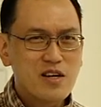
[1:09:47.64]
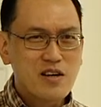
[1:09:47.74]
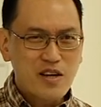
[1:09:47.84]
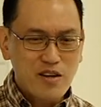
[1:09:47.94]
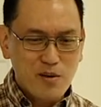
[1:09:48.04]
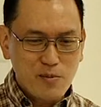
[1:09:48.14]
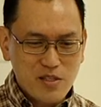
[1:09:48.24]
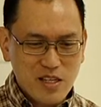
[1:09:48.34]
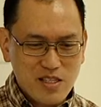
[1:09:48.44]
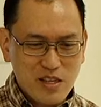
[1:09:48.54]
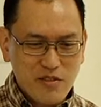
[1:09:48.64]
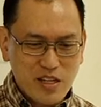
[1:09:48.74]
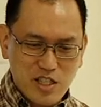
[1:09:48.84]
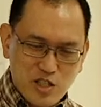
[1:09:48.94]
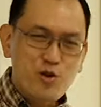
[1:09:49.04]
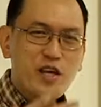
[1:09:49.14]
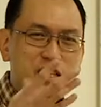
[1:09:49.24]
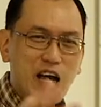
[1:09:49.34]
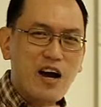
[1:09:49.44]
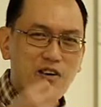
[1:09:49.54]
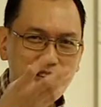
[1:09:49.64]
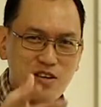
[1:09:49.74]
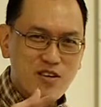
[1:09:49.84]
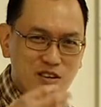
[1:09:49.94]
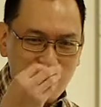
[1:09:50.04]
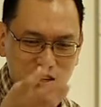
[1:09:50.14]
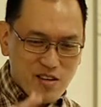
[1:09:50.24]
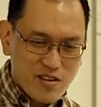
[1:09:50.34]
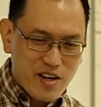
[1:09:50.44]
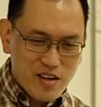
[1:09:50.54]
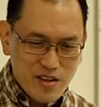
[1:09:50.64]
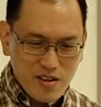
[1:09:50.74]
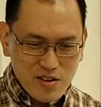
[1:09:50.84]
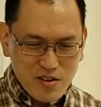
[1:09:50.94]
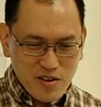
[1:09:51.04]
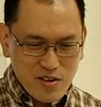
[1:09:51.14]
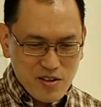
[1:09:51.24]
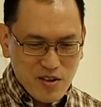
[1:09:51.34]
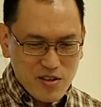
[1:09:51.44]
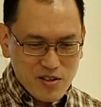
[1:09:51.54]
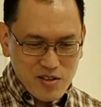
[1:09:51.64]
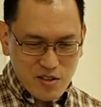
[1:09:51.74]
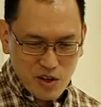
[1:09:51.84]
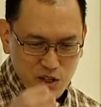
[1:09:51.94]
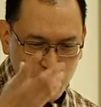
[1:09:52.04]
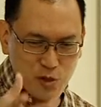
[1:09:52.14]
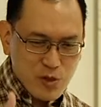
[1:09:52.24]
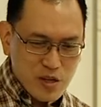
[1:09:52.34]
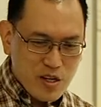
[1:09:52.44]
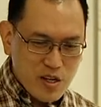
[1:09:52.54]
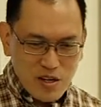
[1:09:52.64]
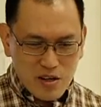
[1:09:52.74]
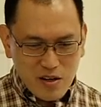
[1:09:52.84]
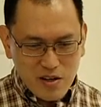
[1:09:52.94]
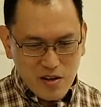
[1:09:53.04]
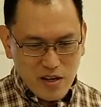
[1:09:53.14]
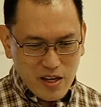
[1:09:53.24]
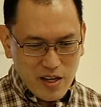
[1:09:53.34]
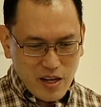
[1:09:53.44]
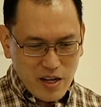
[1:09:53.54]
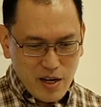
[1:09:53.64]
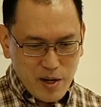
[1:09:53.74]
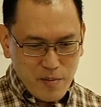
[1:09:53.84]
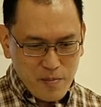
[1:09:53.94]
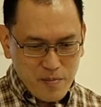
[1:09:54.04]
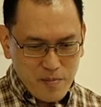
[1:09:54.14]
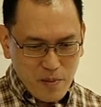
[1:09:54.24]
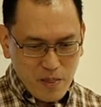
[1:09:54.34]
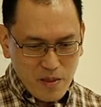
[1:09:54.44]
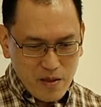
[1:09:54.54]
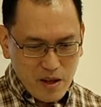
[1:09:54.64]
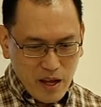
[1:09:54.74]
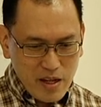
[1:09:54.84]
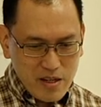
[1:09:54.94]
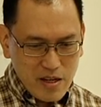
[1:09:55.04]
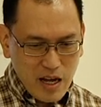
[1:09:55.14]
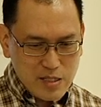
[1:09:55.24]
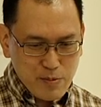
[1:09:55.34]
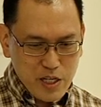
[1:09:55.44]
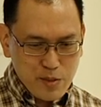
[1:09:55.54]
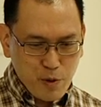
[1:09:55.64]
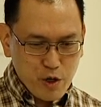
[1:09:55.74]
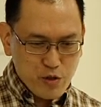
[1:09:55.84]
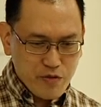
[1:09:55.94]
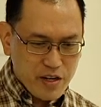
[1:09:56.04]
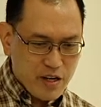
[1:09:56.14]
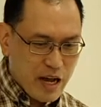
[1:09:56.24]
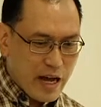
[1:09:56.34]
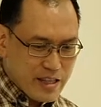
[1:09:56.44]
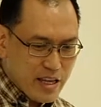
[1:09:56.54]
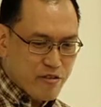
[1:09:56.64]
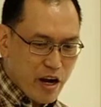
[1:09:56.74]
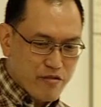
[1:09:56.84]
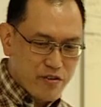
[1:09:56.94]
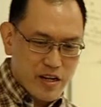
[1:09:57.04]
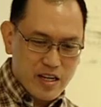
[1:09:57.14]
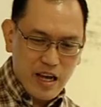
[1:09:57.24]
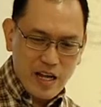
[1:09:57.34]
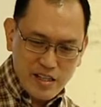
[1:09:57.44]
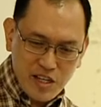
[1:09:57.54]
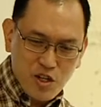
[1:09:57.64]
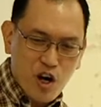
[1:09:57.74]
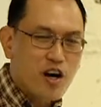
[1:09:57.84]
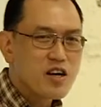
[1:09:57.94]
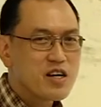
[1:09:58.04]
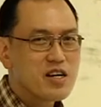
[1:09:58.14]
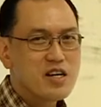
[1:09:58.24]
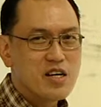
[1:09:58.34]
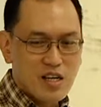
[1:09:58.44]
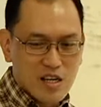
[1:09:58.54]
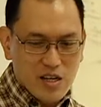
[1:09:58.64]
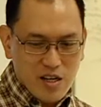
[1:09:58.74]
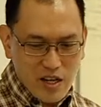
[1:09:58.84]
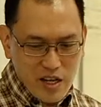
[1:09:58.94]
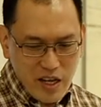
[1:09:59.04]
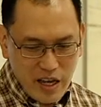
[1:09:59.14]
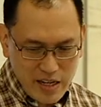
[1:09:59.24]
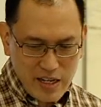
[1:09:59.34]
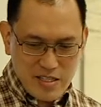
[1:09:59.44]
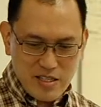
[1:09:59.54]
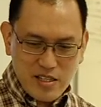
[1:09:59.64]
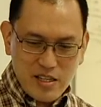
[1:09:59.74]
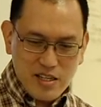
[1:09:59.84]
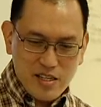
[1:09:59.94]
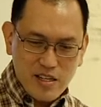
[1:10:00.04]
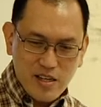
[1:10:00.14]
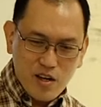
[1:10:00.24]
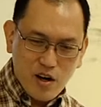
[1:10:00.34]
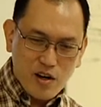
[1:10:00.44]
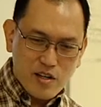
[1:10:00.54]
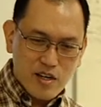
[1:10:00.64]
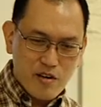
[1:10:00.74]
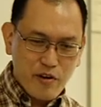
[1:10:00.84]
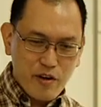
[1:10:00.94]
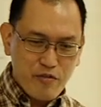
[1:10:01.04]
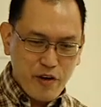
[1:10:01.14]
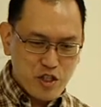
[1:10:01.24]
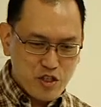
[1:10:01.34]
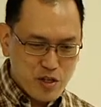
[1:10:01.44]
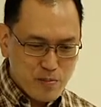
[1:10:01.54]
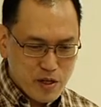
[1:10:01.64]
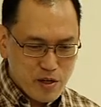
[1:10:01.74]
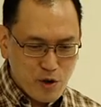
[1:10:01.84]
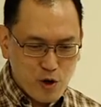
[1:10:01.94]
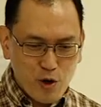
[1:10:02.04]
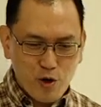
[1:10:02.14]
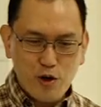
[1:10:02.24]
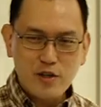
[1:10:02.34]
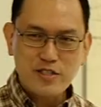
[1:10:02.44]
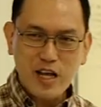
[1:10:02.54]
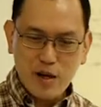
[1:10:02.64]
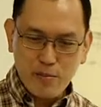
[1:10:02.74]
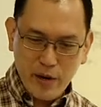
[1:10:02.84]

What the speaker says: Okay, almost as if that she's looking down, right, on you. Okay, and the husband is posed with a hunting rifle and a hunting dog. Okay? And they are seated on a very fashionable Rococo-style